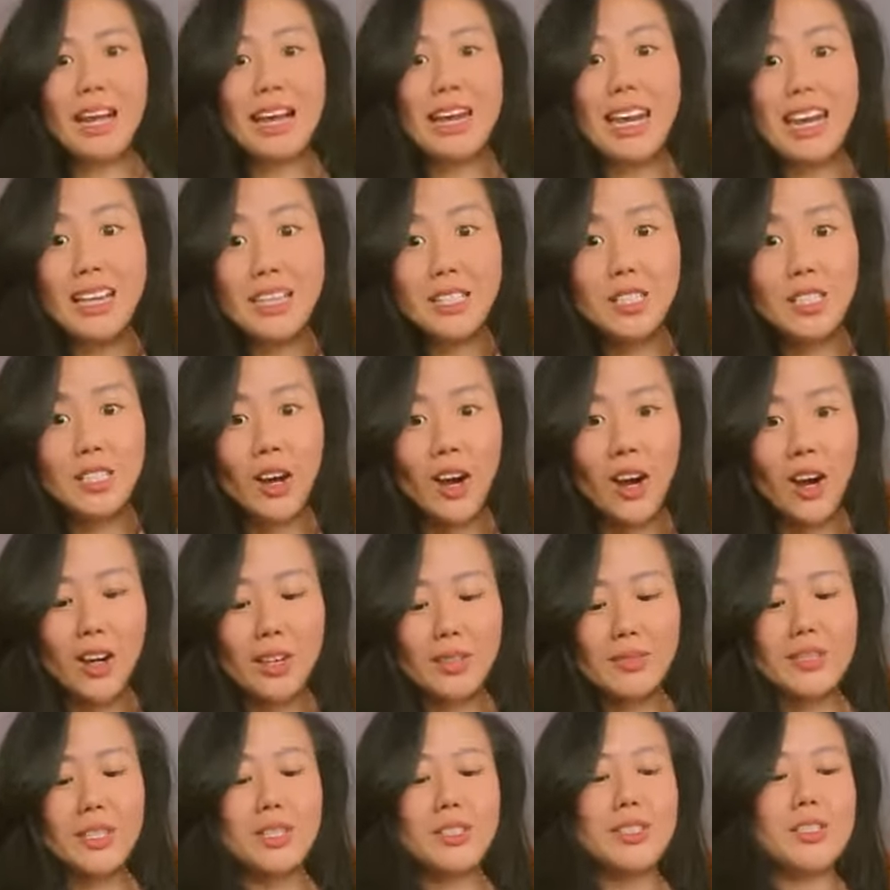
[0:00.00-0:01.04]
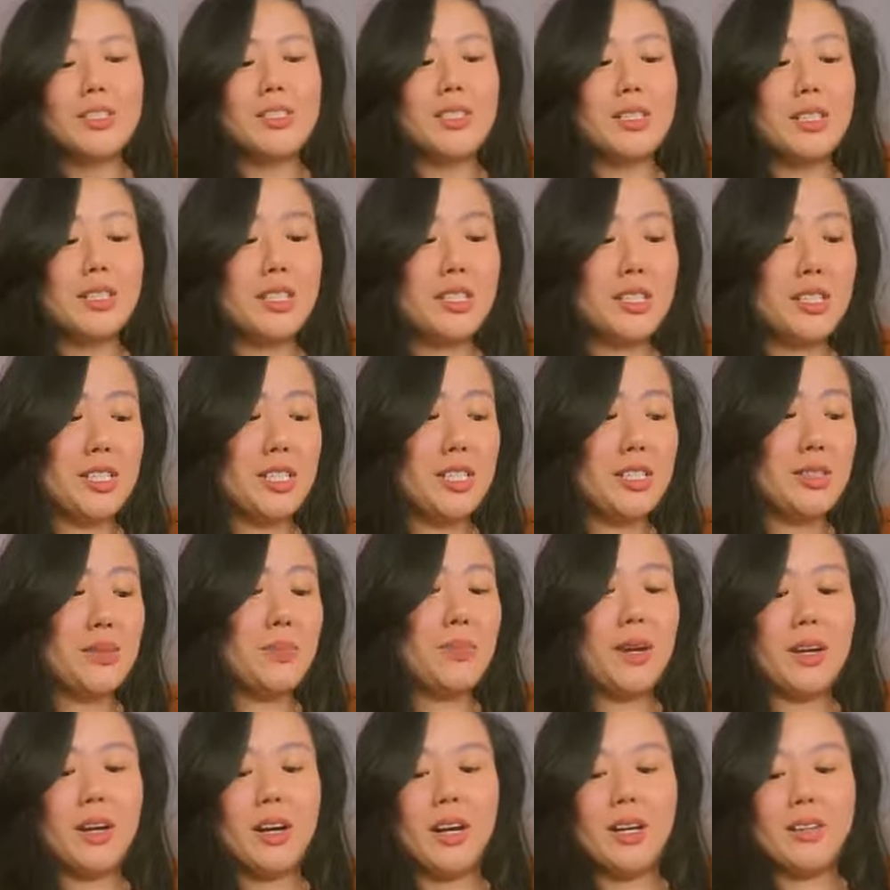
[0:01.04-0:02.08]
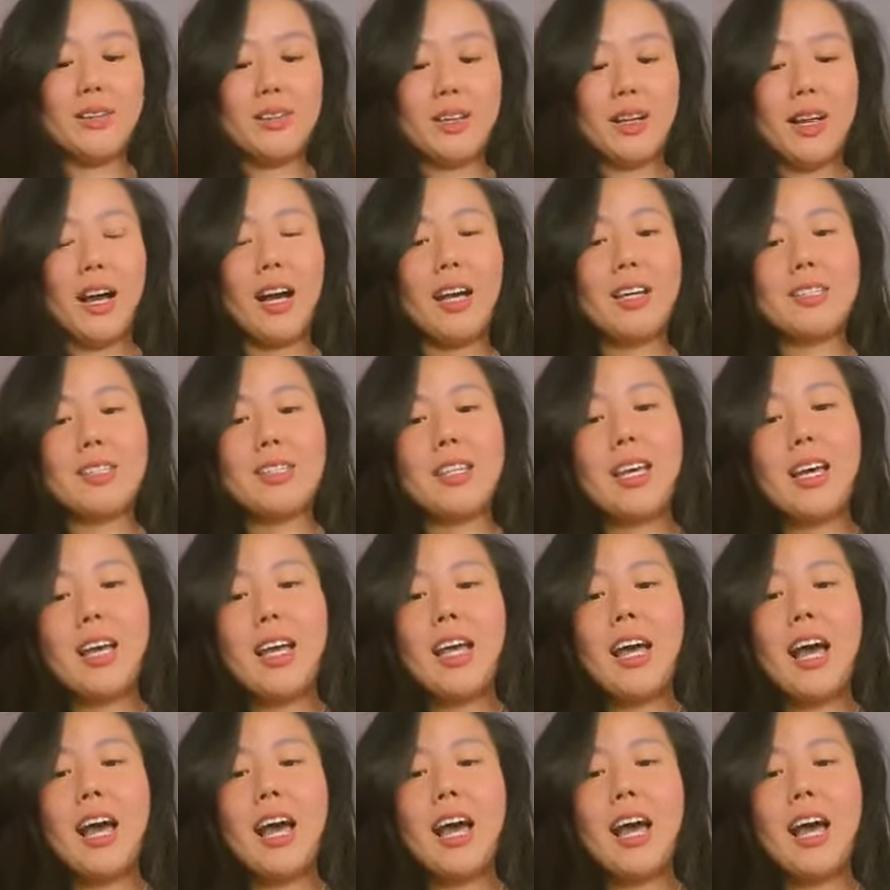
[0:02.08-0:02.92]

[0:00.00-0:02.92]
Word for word: let's talk. This is delicious, my God, guys.